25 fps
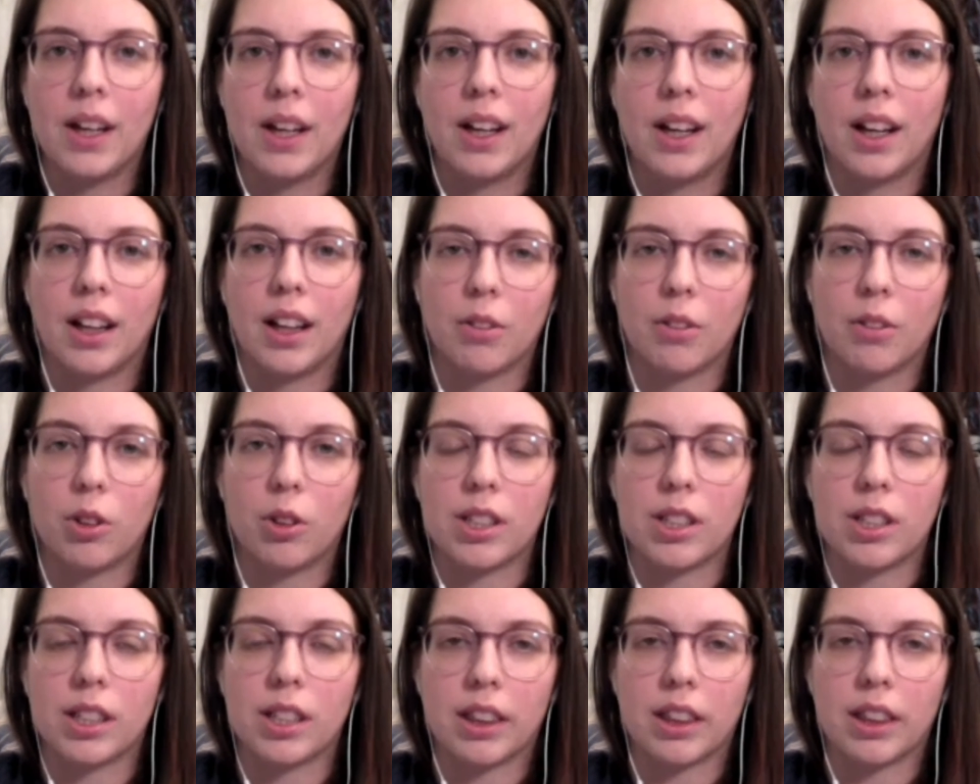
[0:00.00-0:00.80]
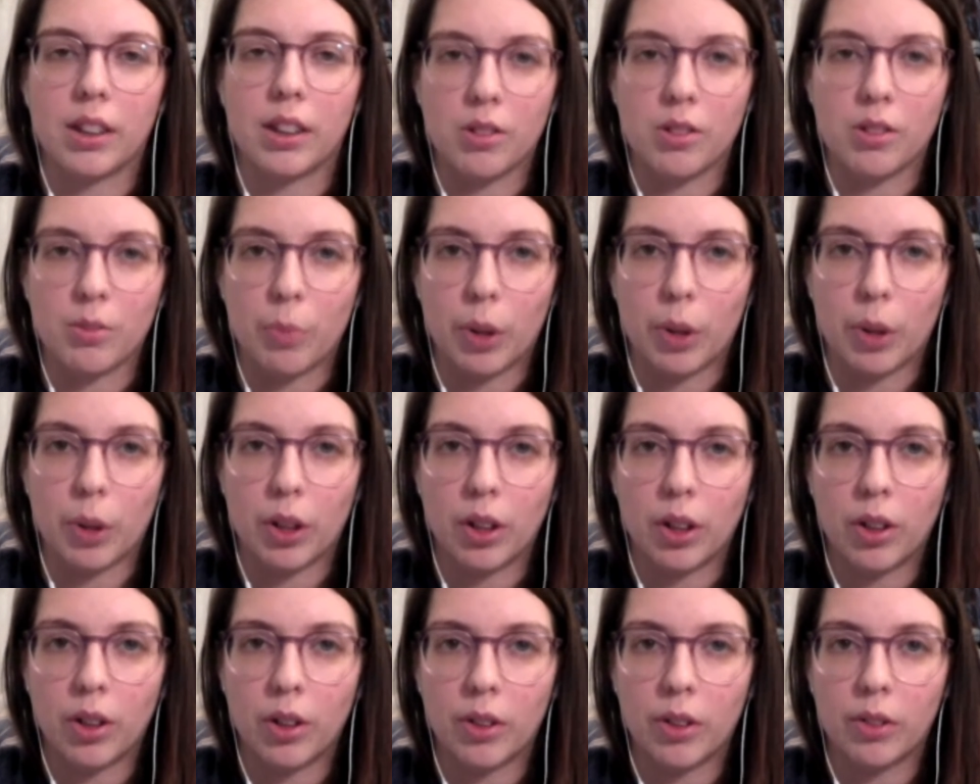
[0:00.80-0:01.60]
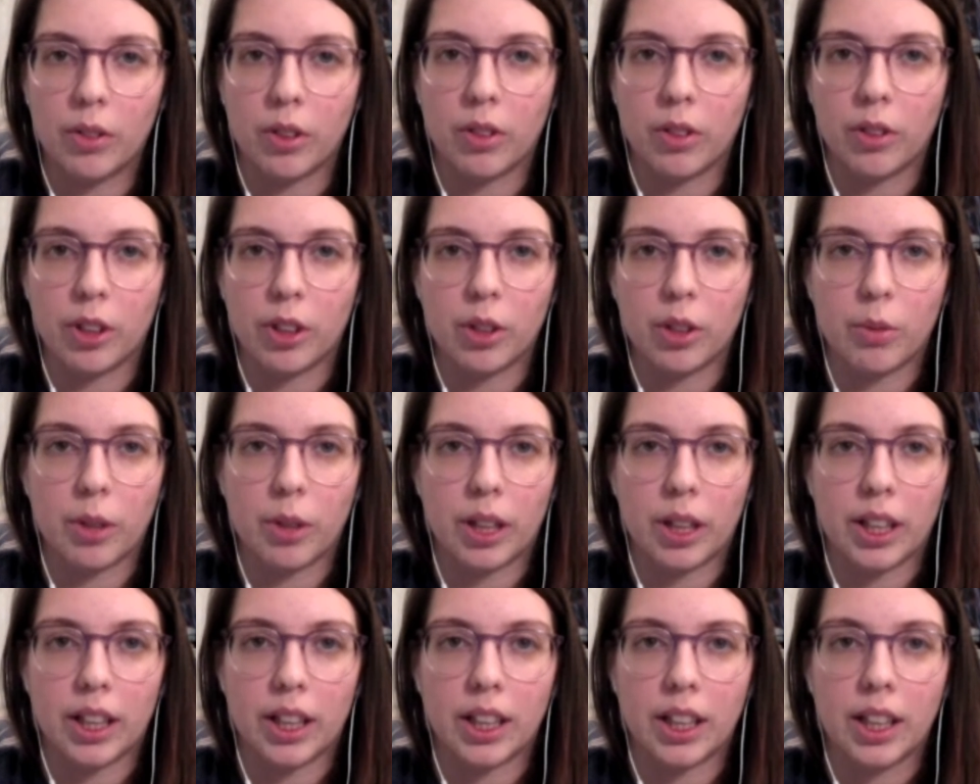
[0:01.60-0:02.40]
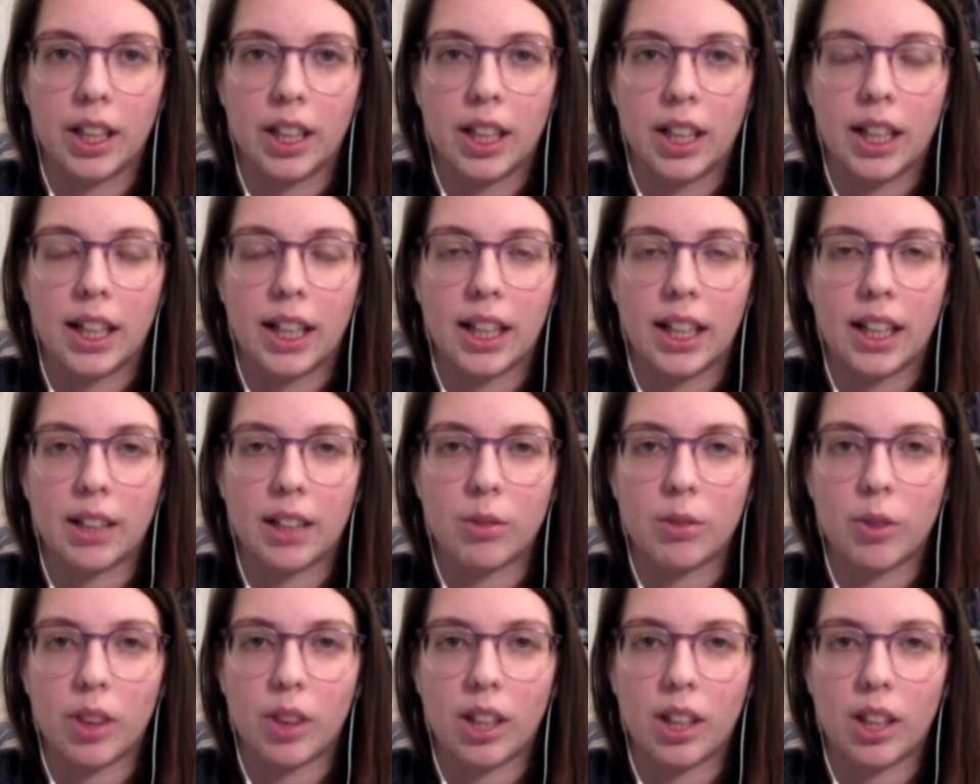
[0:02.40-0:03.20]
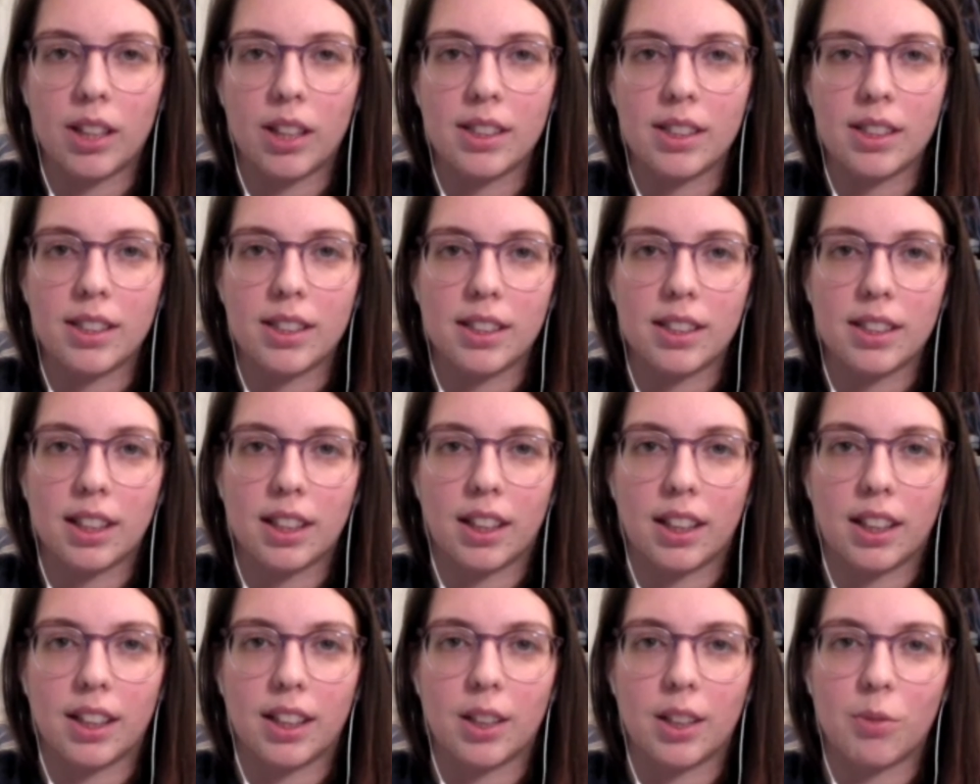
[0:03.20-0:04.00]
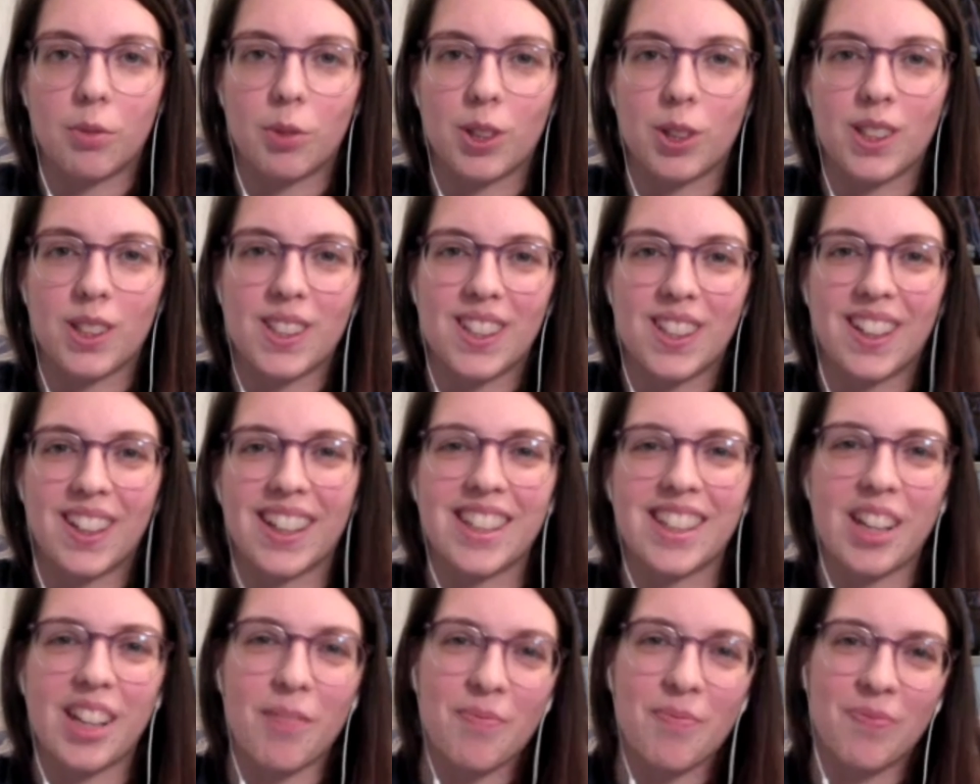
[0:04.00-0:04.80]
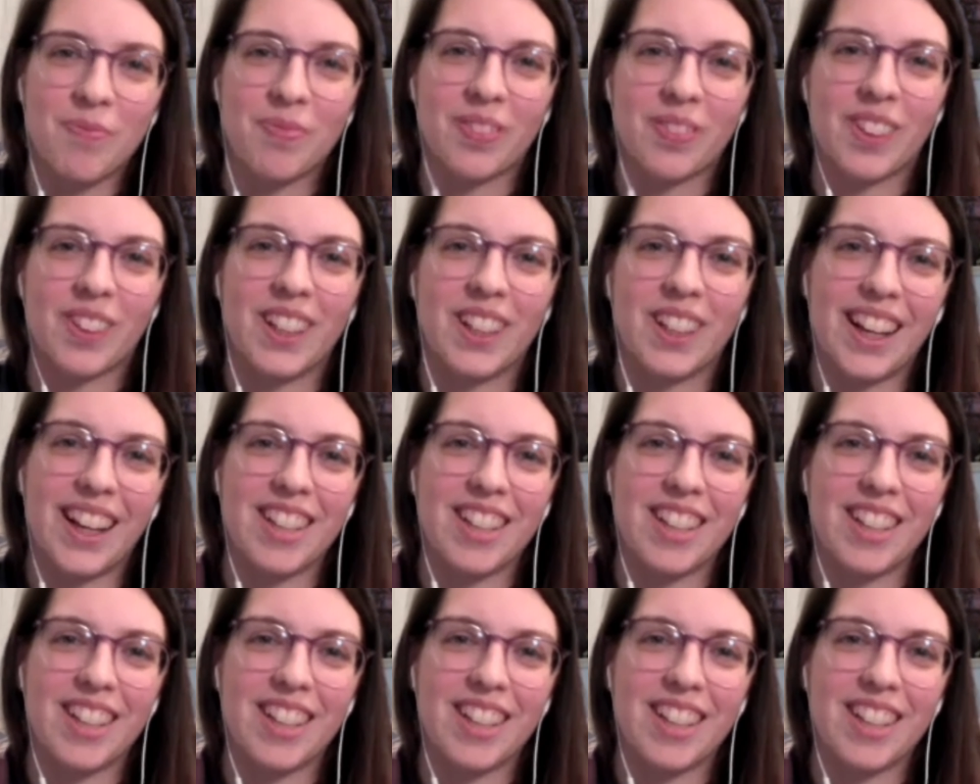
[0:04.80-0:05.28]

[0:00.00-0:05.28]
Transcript: I'll of course link those below if you ever do want to connect with us, and we'll see you next time. Good night.